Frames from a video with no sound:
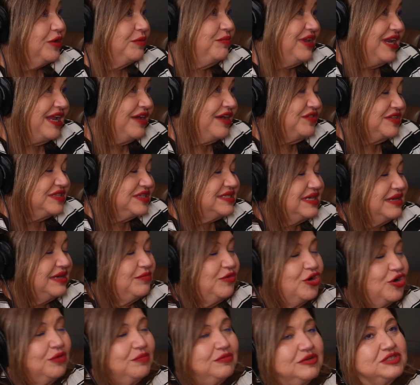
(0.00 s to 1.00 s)
women have the same
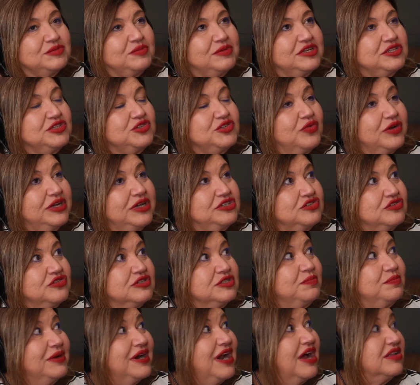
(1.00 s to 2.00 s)
hormones, but it's
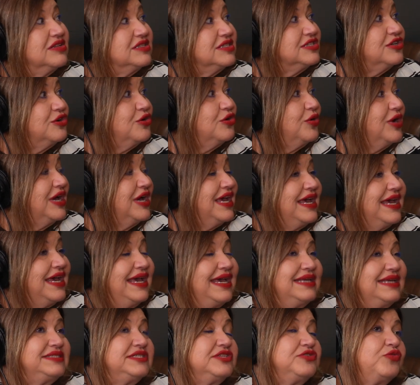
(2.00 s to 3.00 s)
ratios. But also,
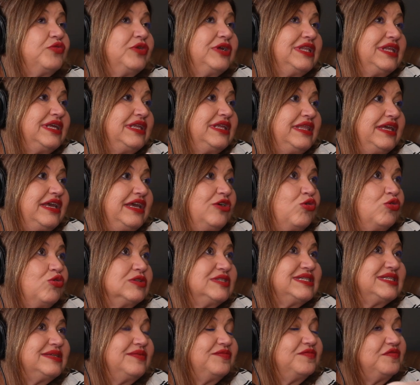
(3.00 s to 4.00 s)
it's really the whole
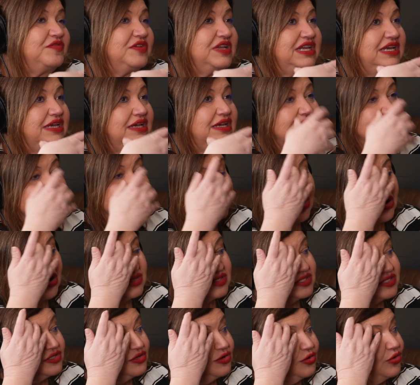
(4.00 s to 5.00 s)
symphony. It's
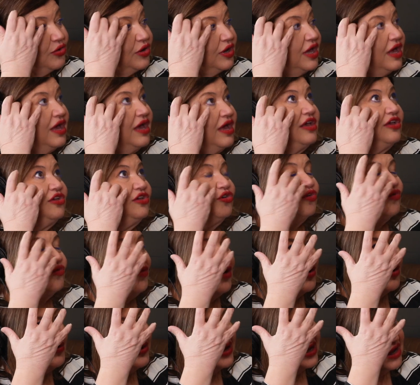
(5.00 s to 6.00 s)
also
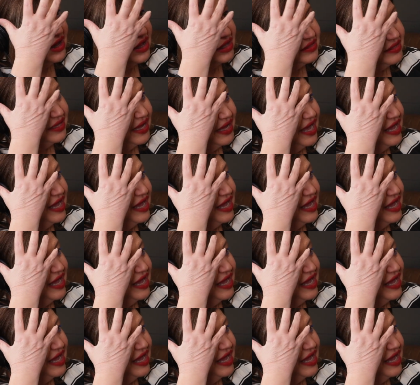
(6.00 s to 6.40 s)
what we call the